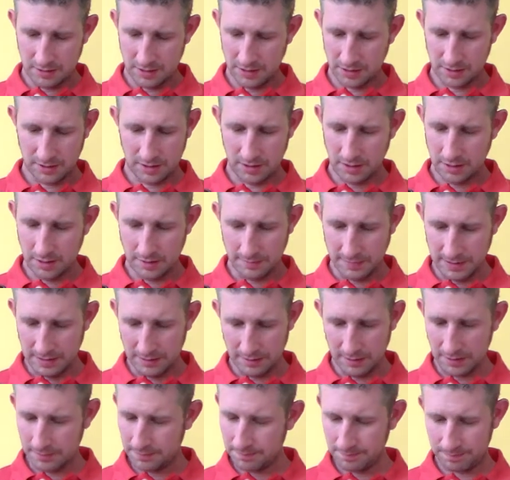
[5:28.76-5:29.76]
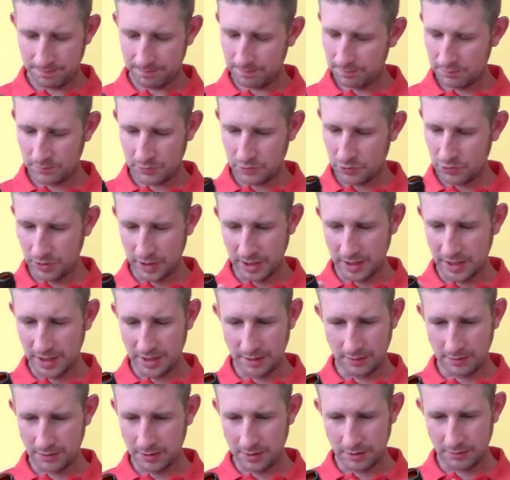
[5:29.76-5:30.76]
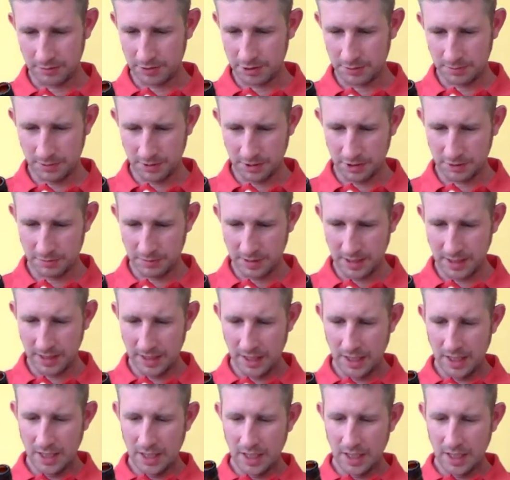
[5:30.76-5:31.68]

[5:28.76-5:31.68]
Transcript: Just a little about the drinking alcohol responsibly.